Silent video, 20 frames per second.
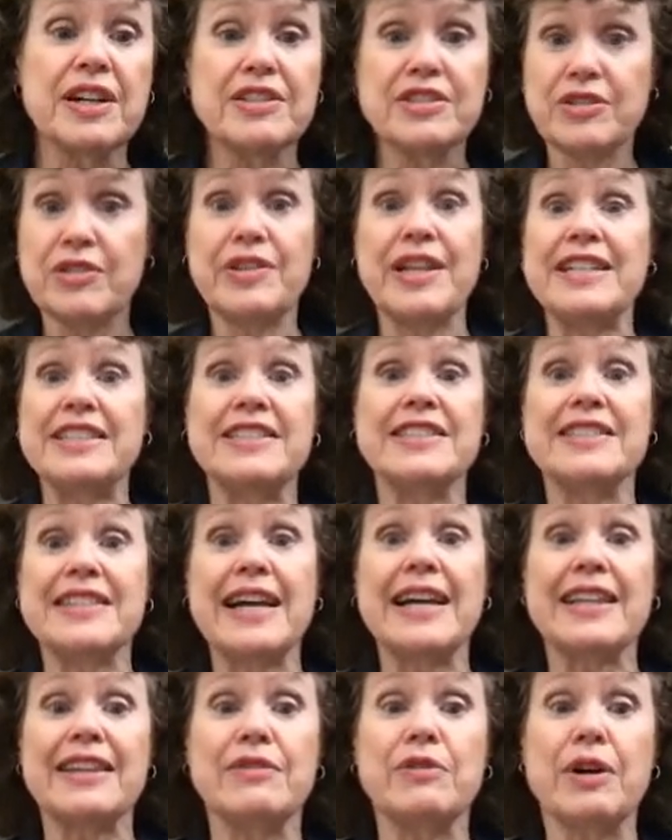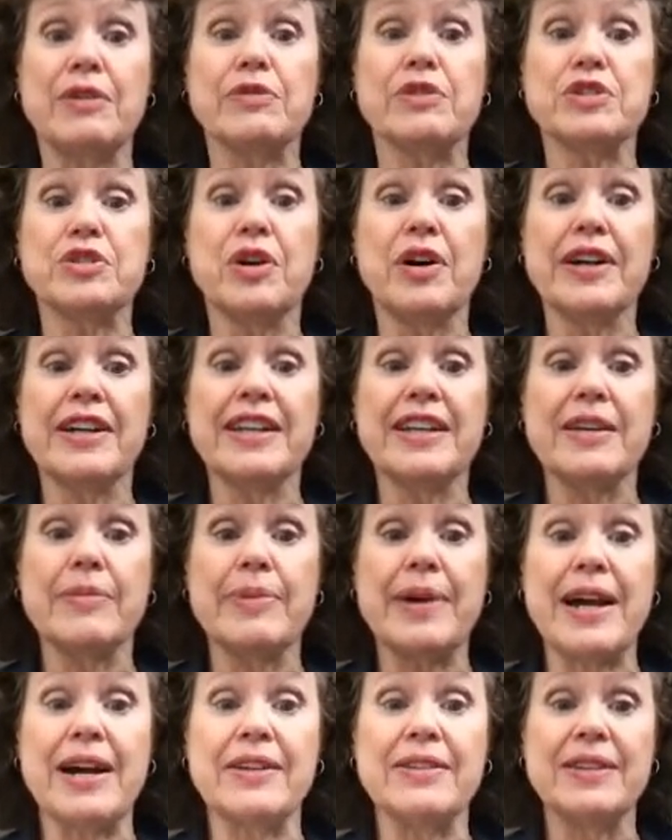So that's exactly what we're talking
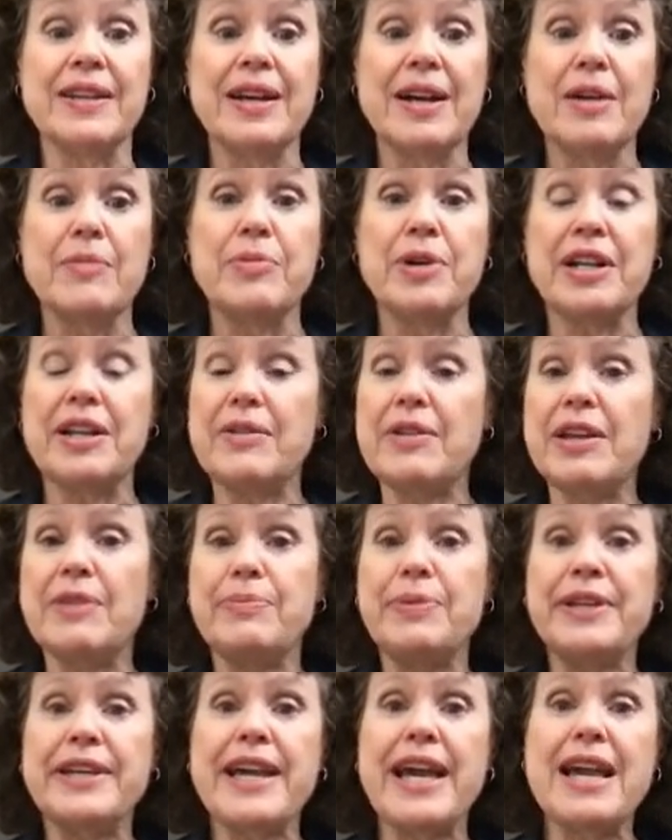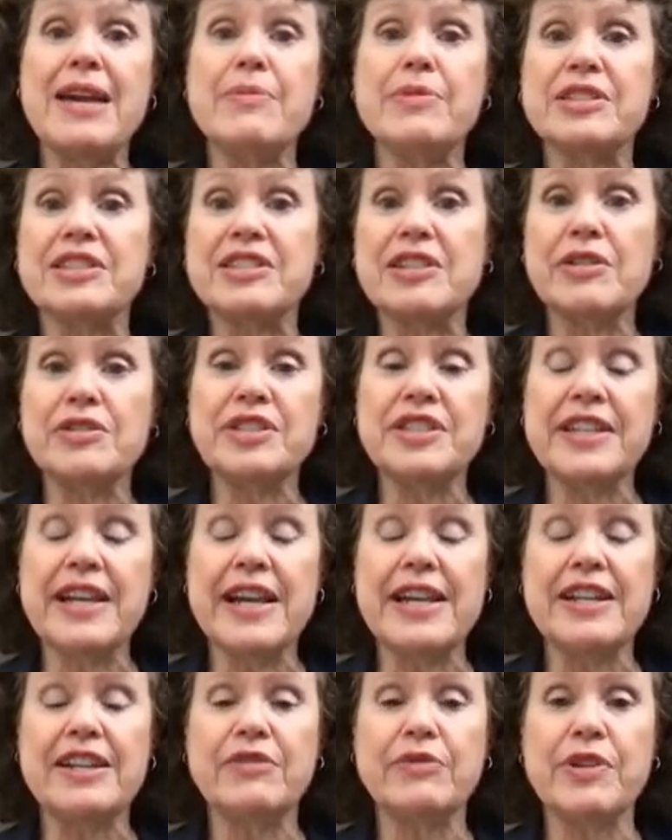about. But it became
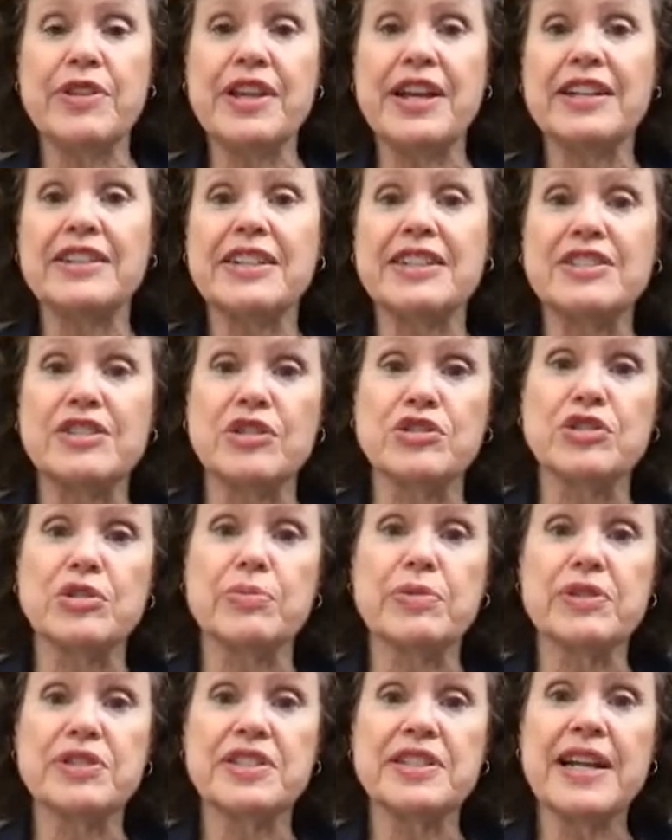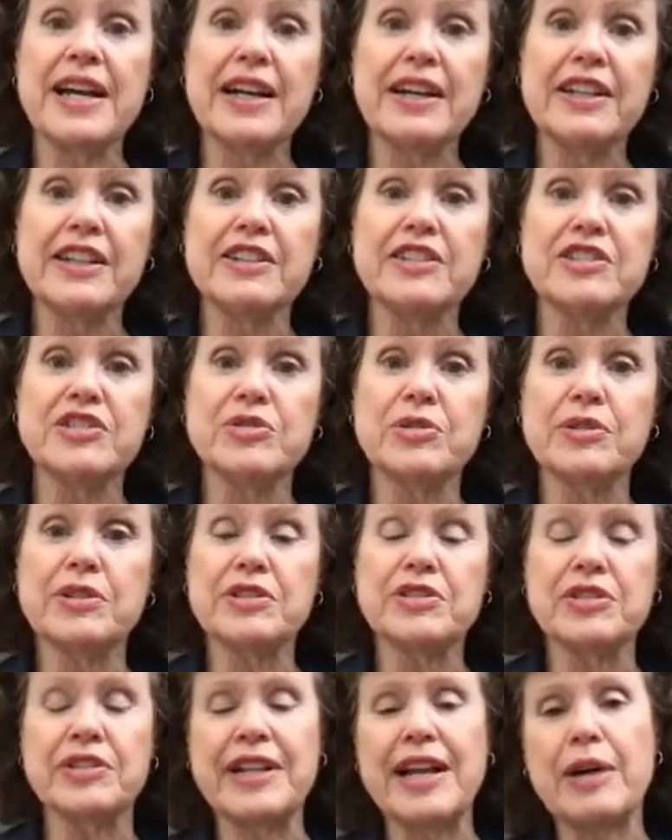associated with antisocial personality
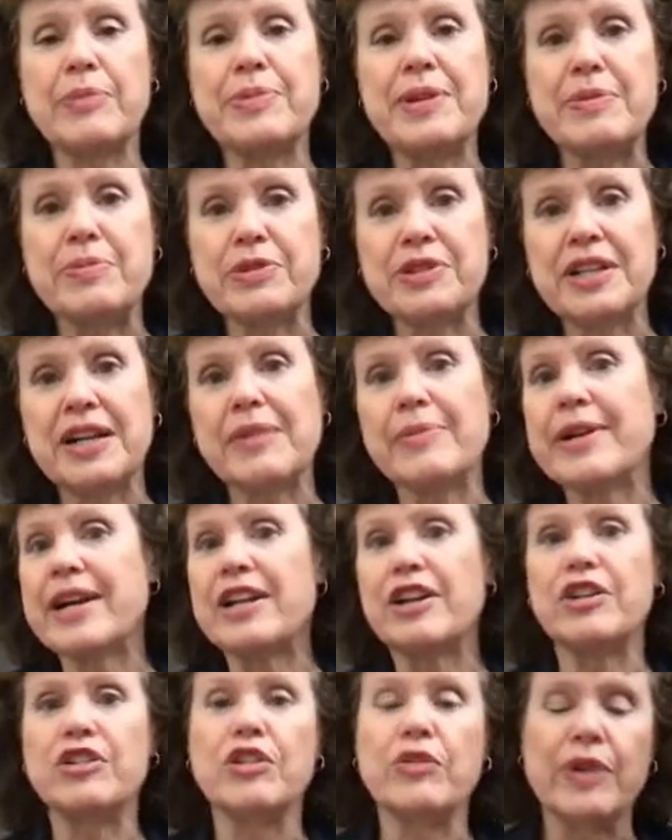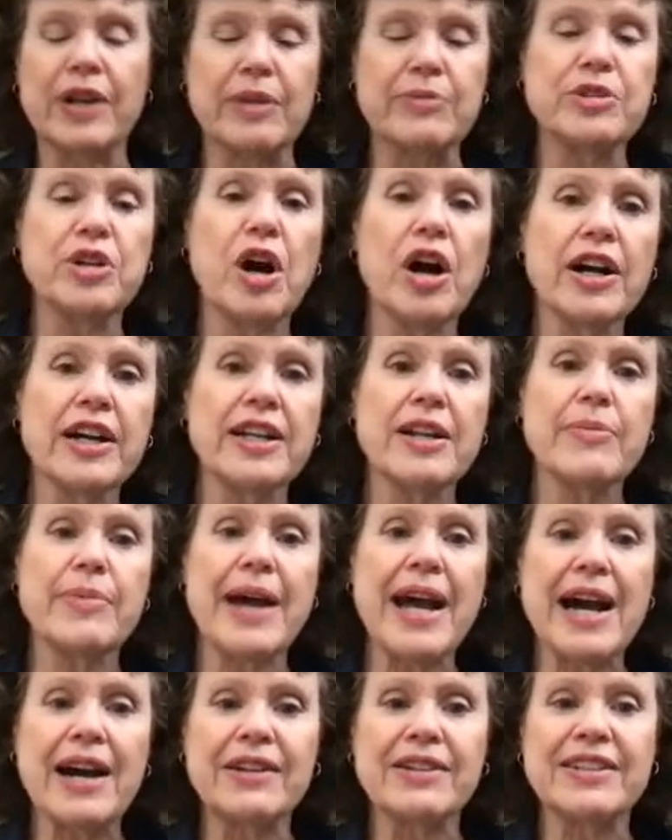disorder. So now people tell me I don't know what I'm talking
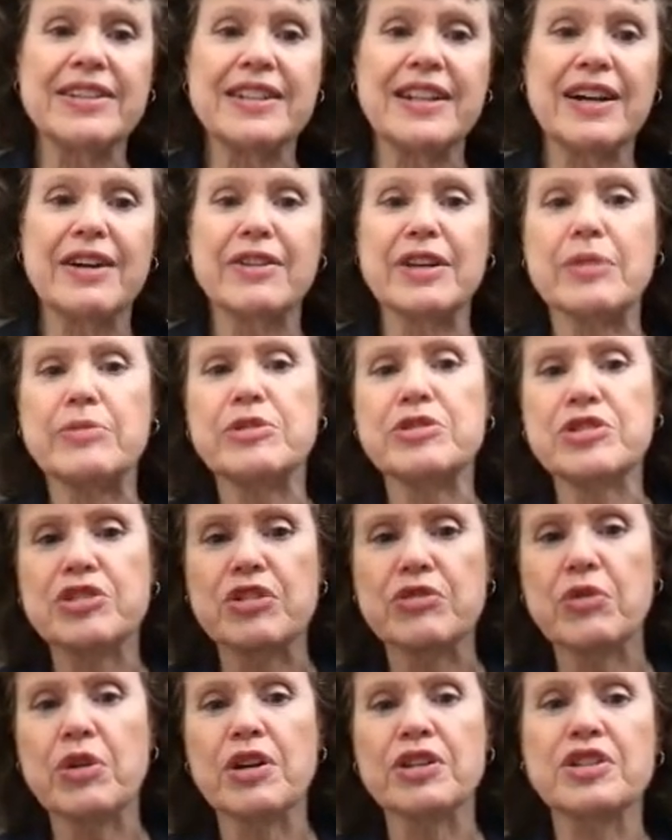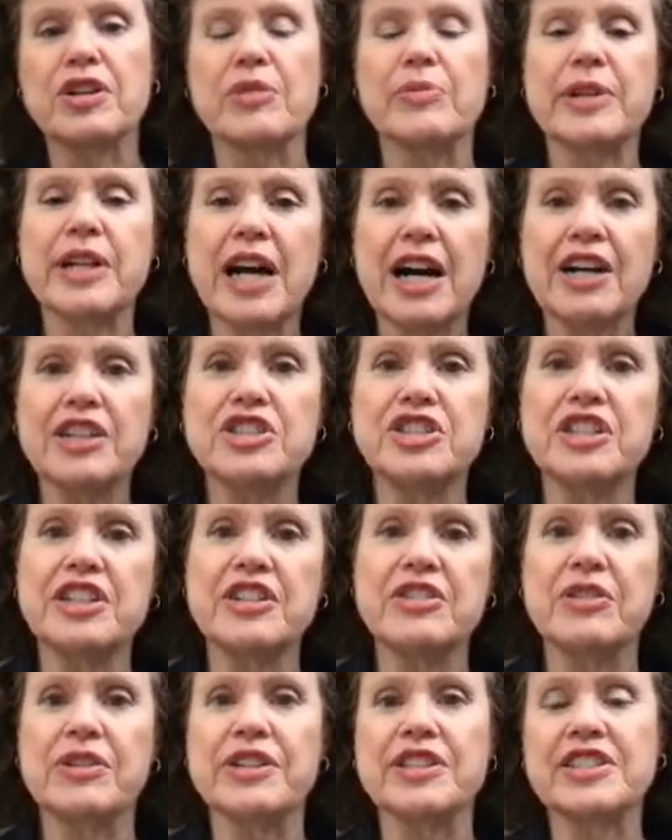about, and I'm using the wrong terminology
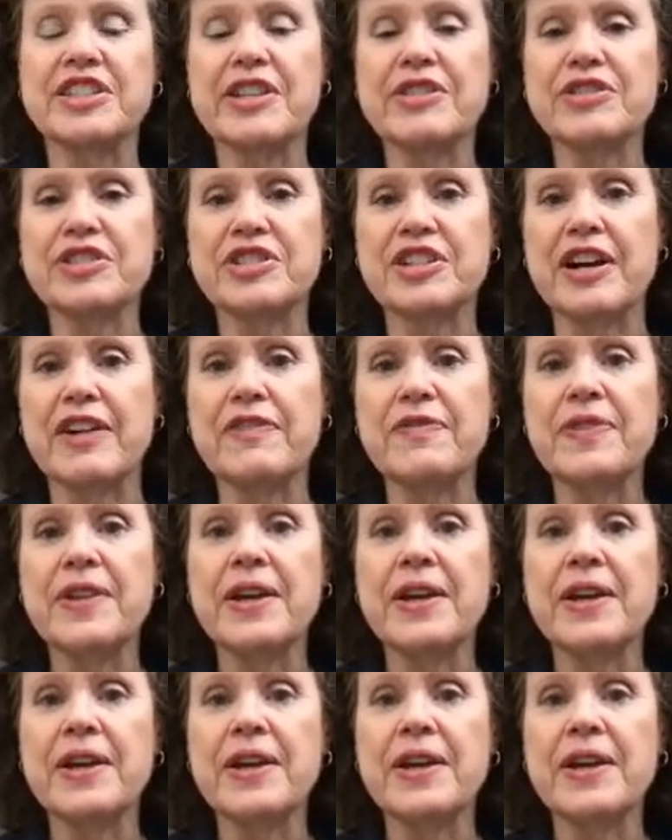and all this other stuff.